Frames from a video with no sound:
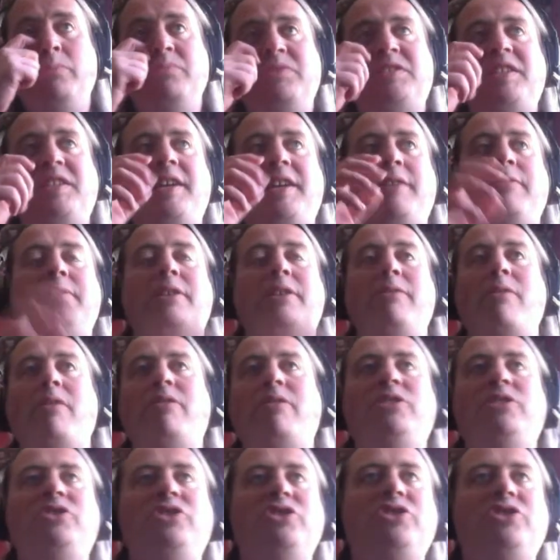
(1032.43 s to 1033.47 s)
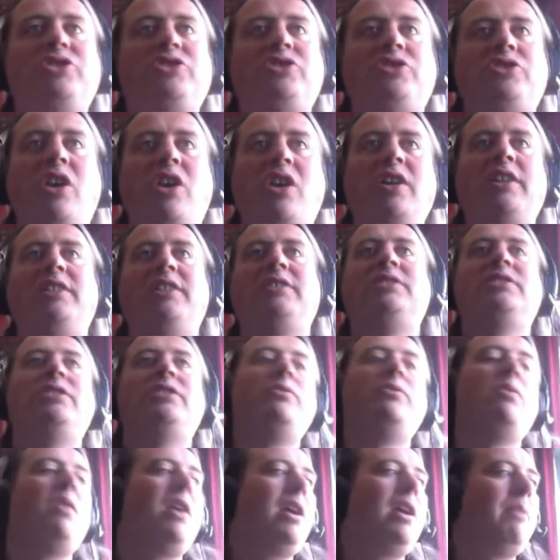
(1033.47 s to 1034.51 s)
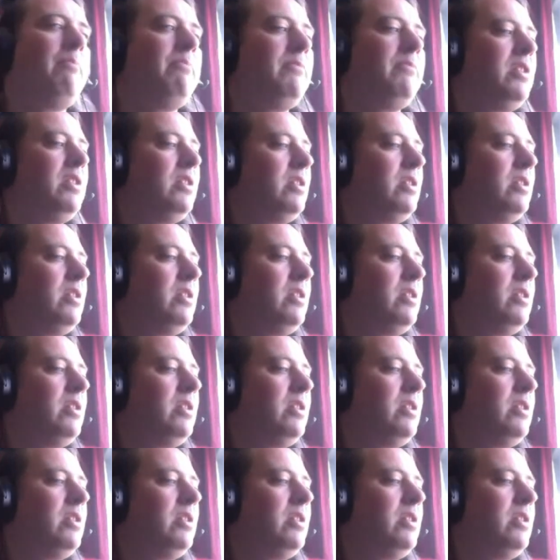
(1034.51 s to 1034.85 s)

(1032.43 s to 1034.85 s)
tier, and they're only just starting to